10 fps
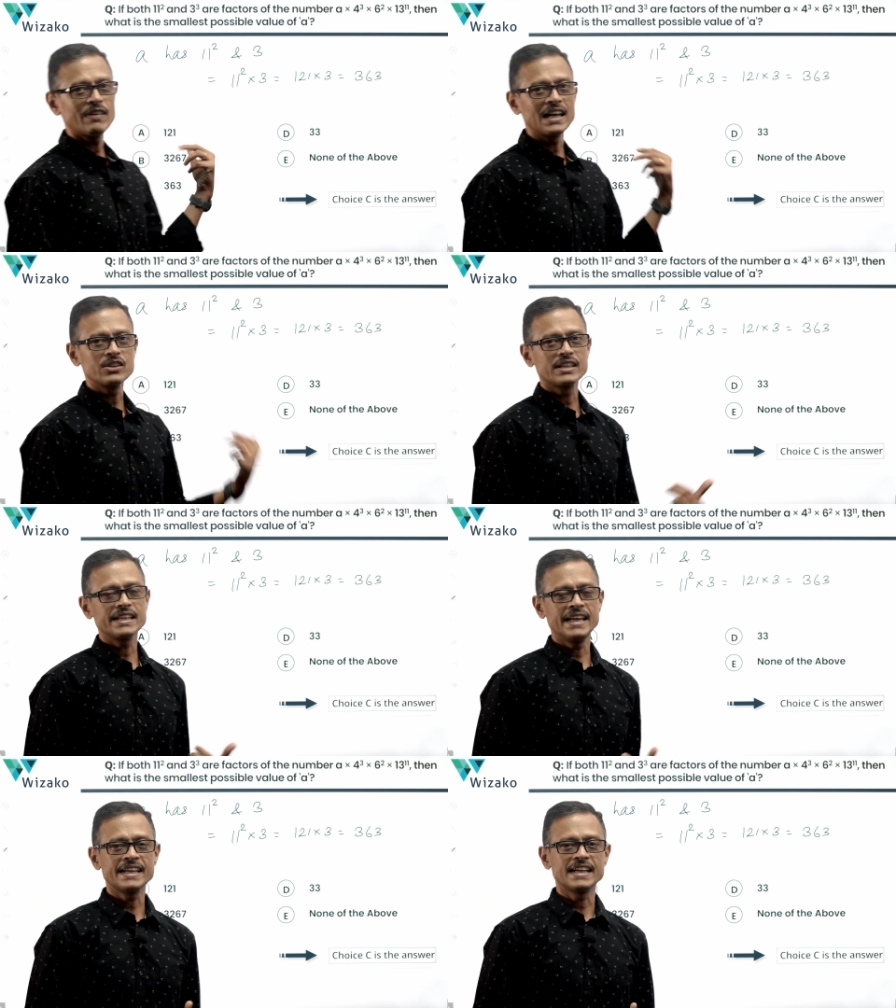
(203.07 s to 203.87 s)
value that
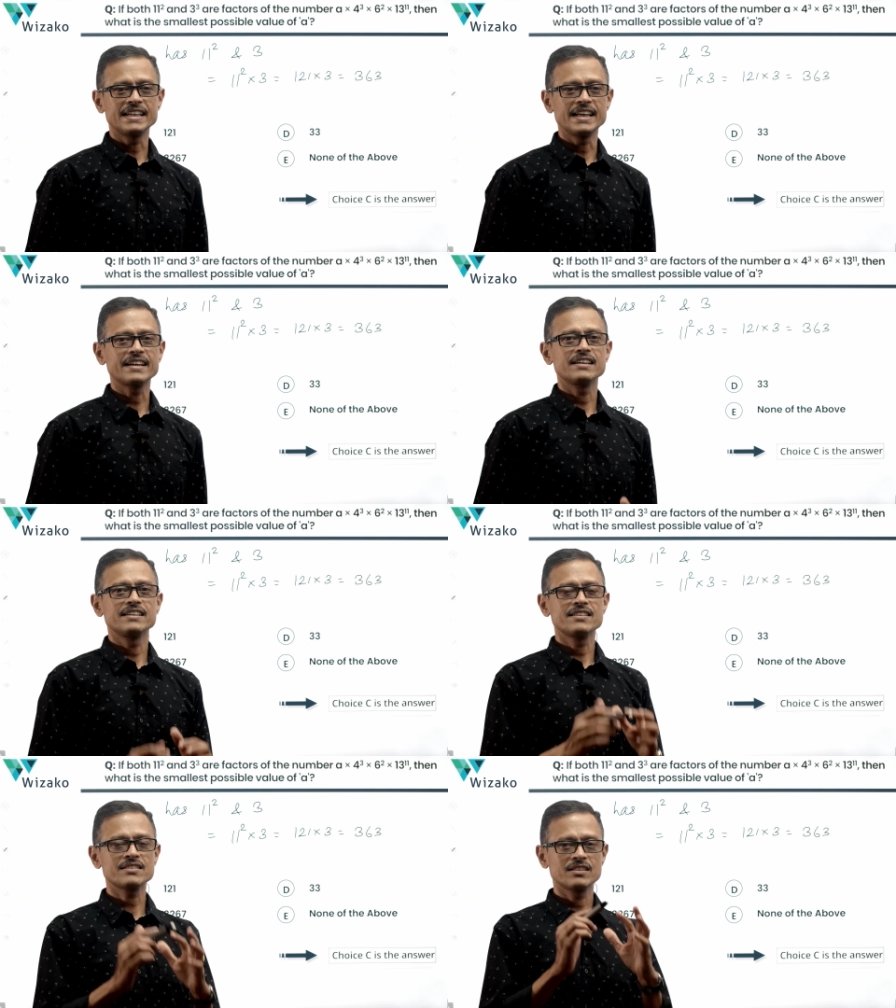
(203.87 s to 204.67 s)
A can take
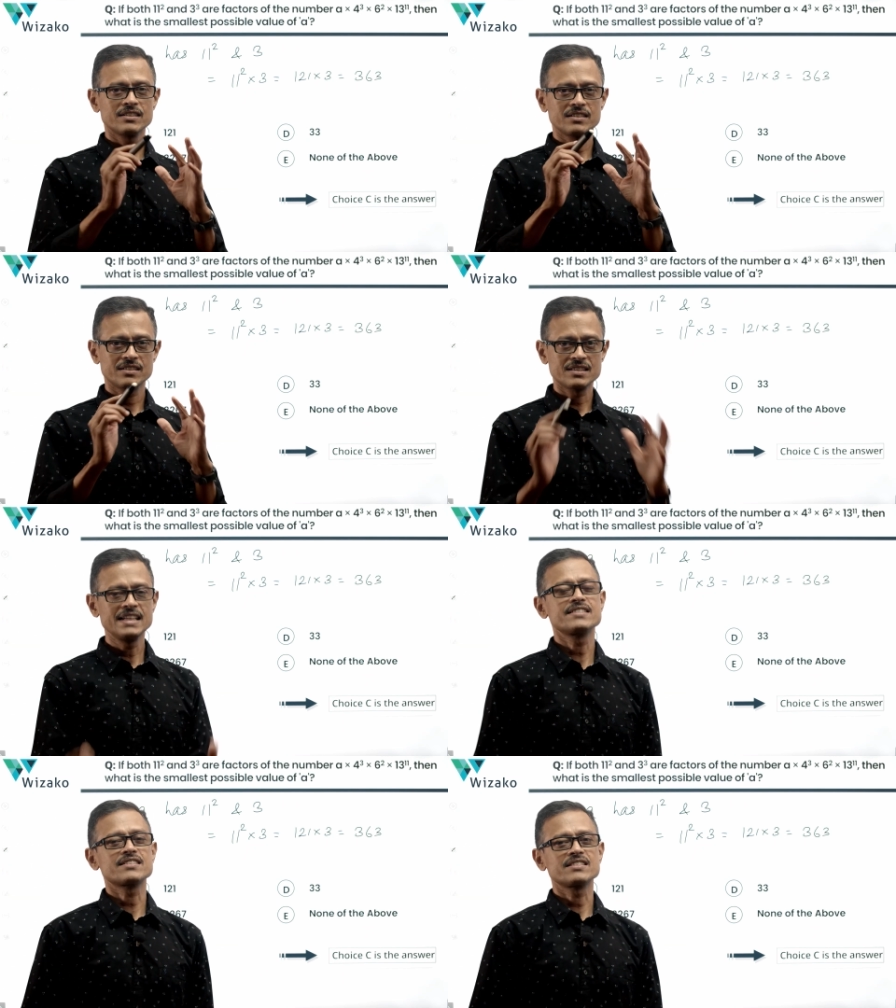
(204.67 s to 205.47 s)
is
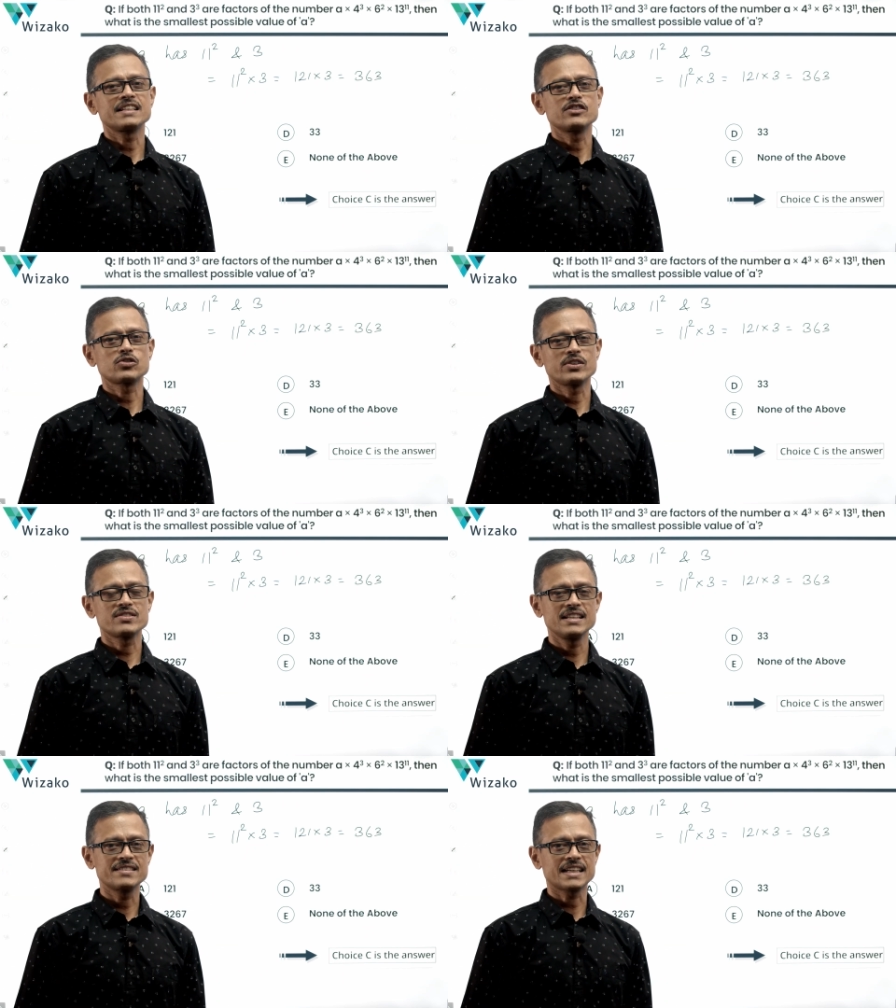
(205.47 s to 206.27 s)
363. Choice
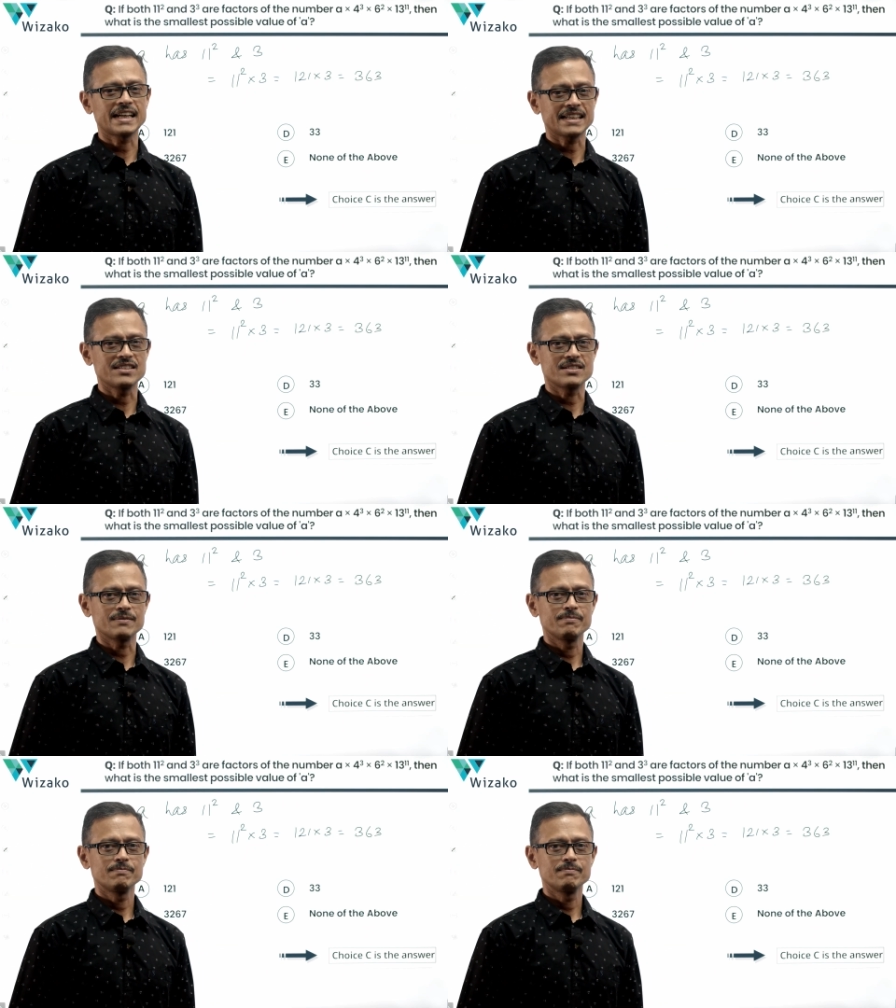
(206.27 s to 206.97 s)
C is the correct answer.